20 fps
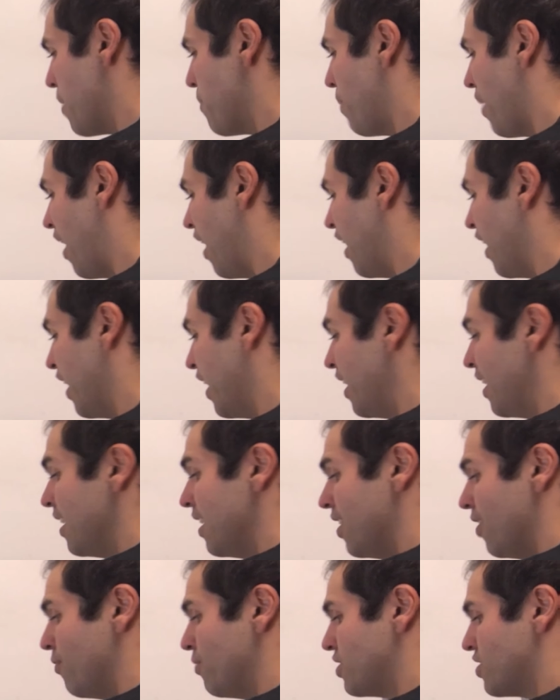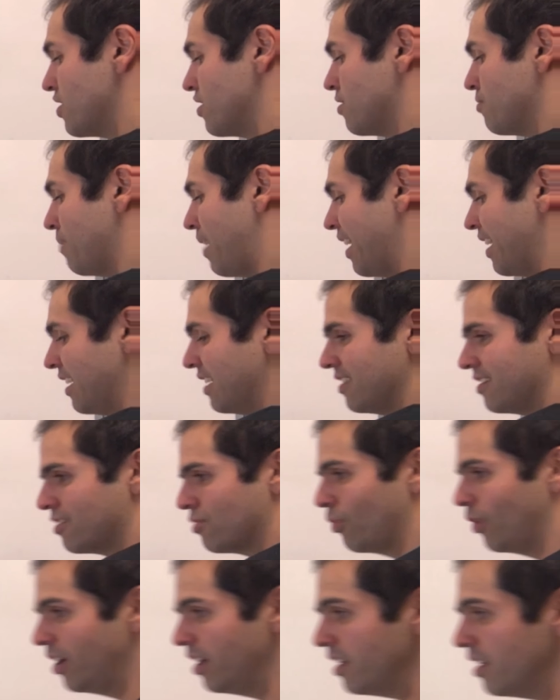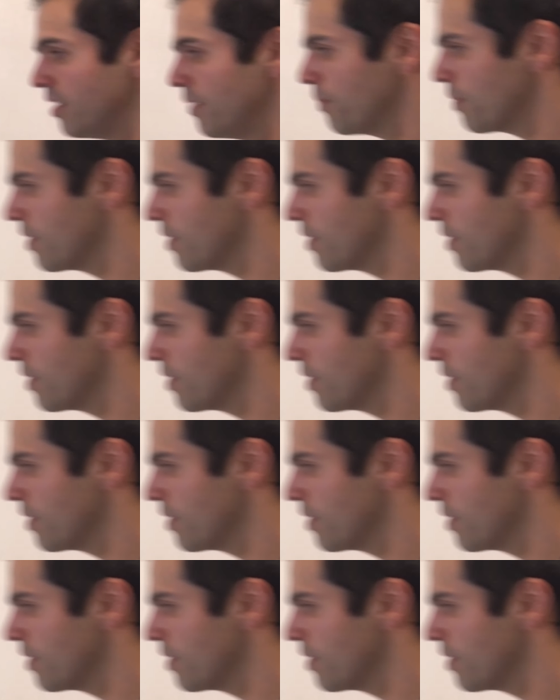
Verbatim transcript: pi, which is minus 1.